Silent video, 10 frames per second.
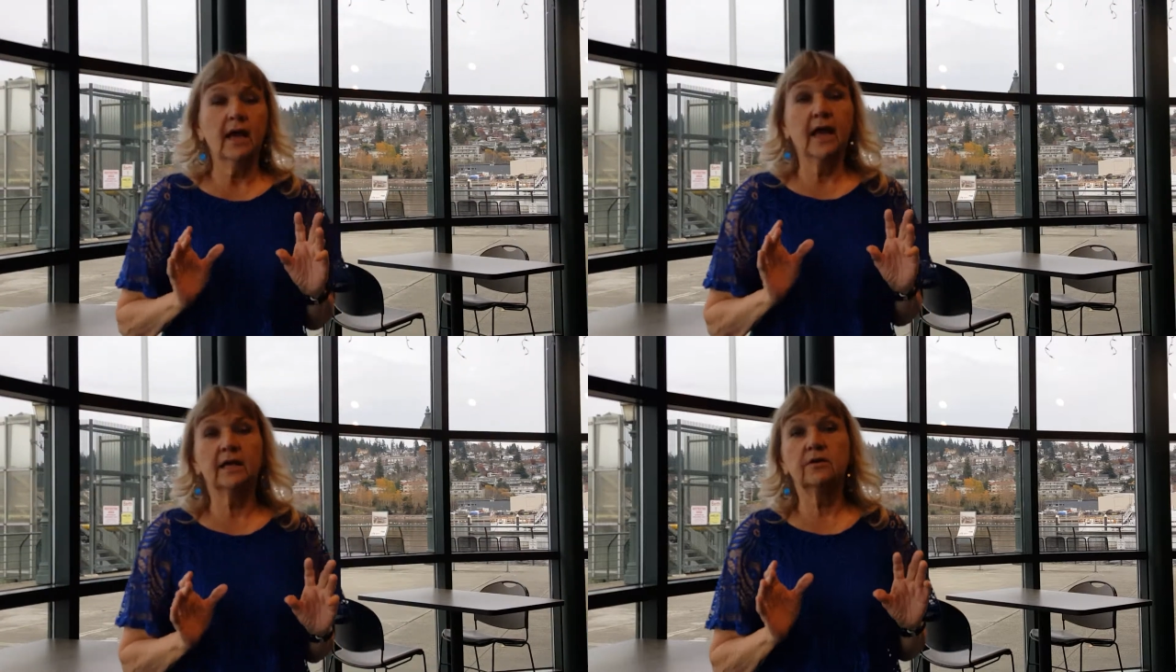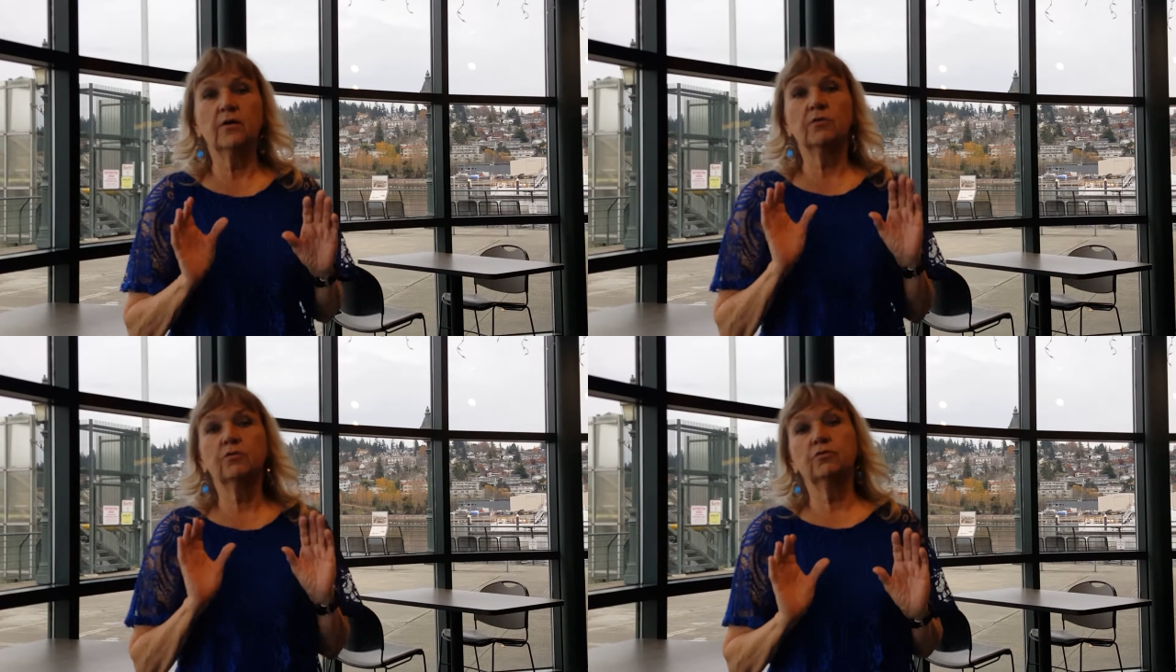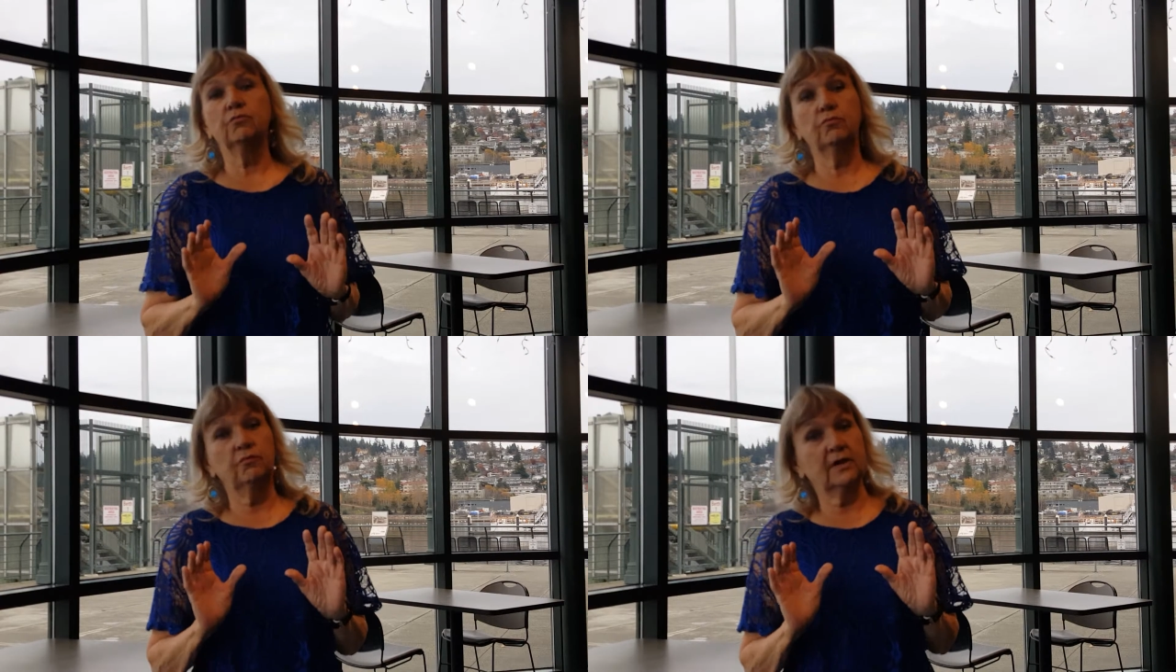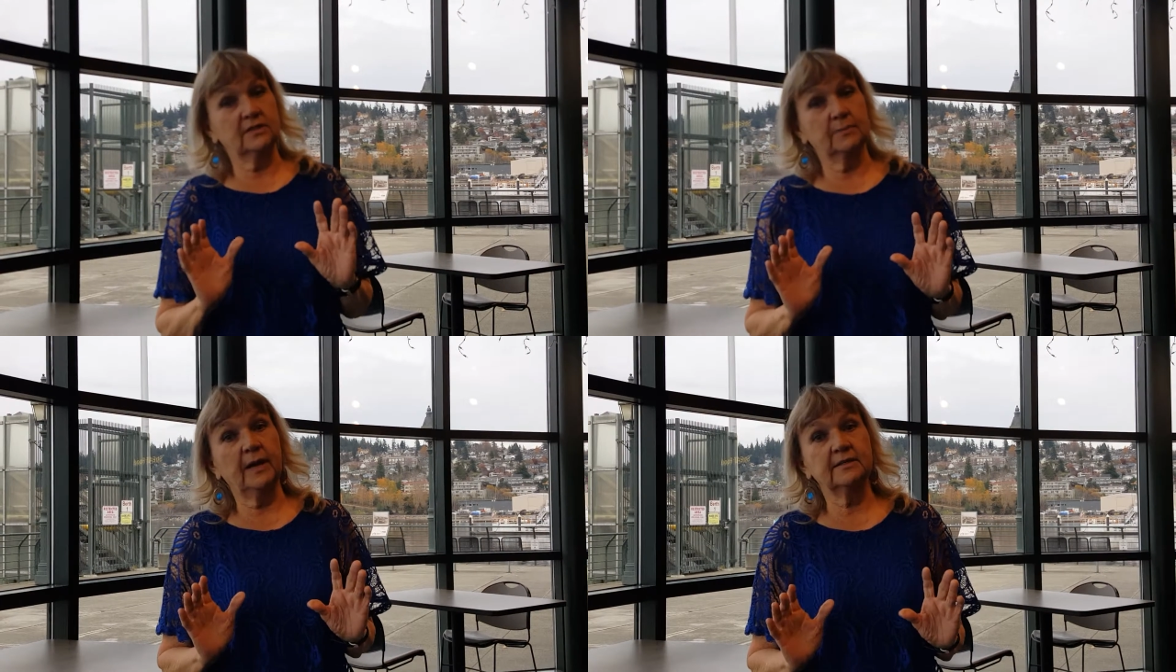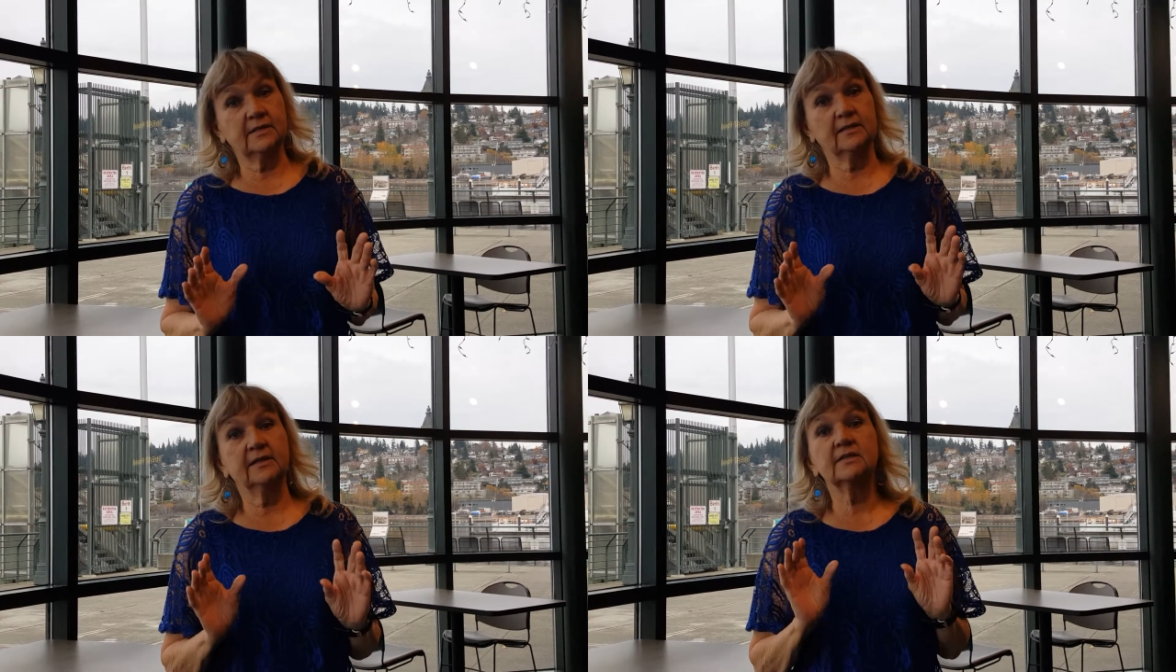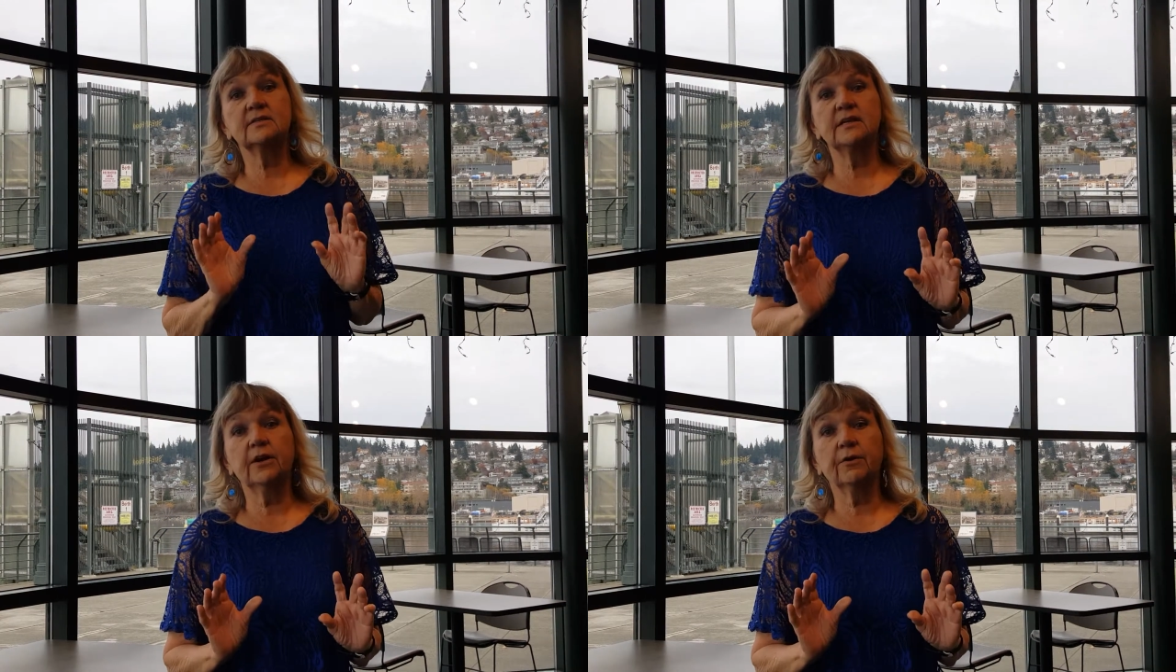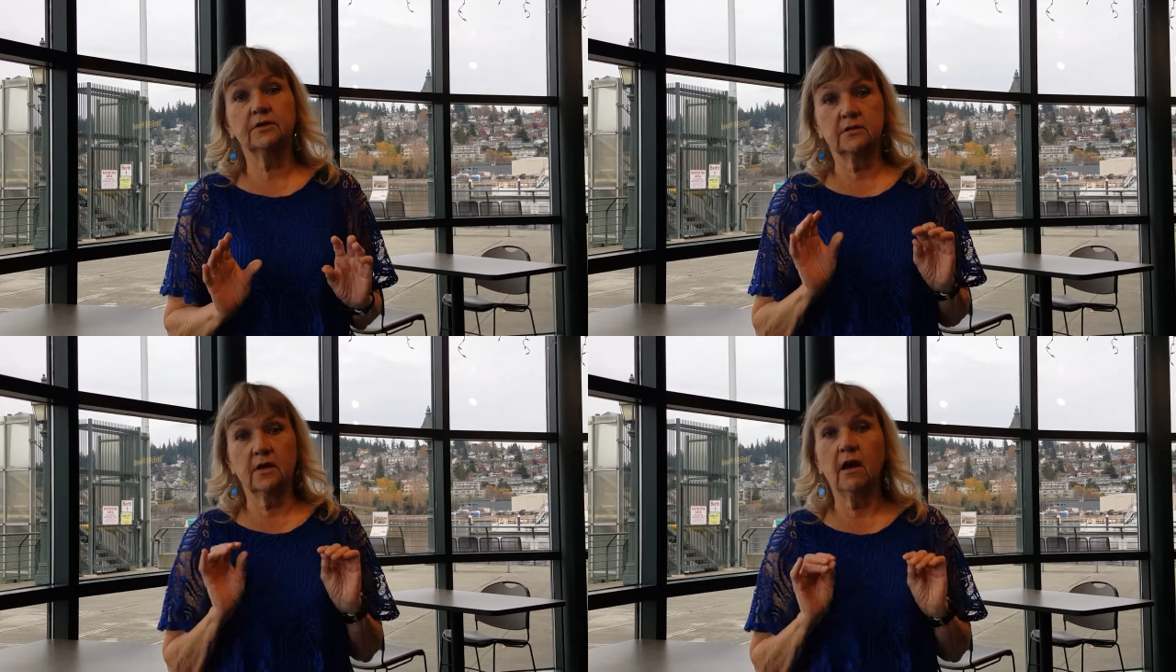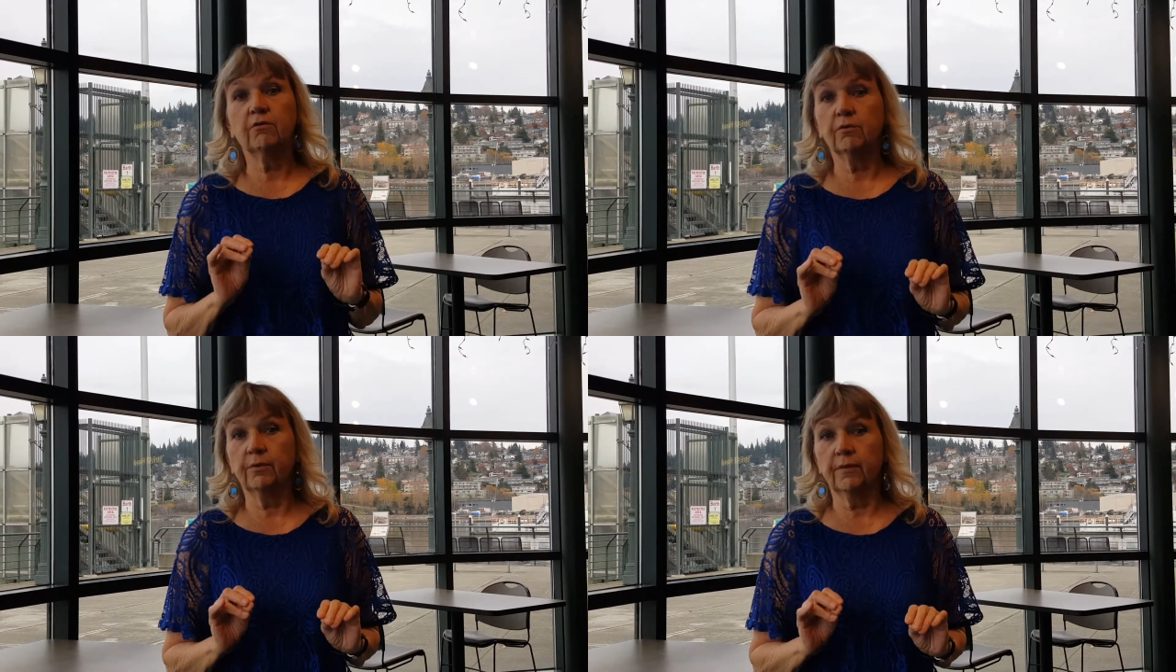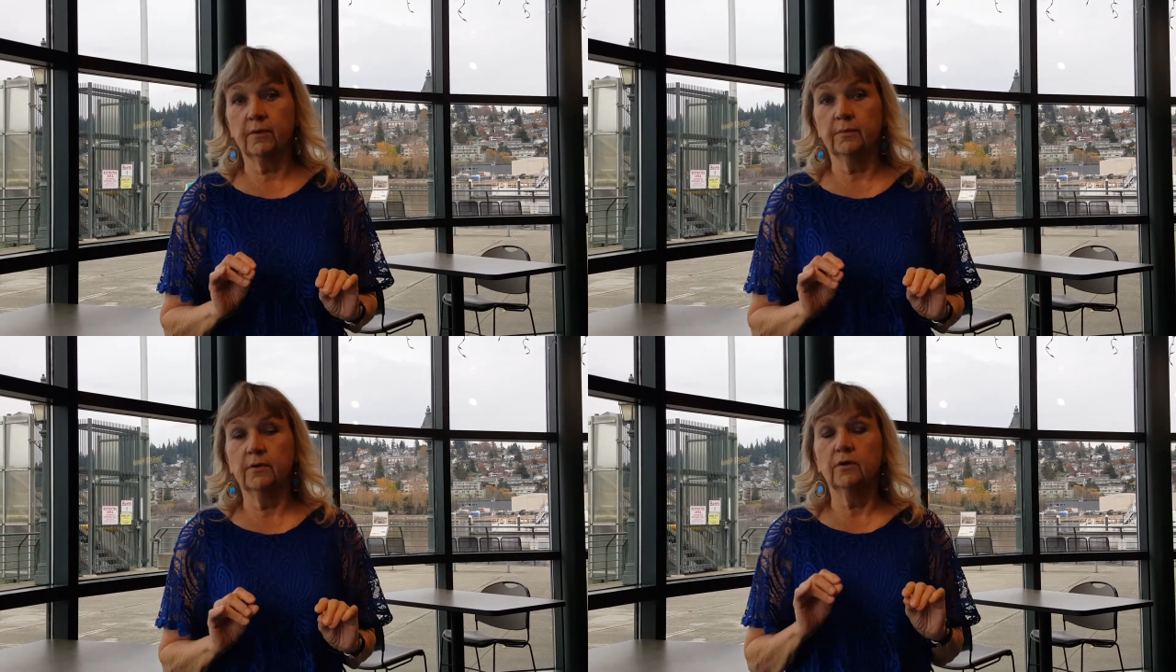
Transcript: and it's basically a secret algorithm.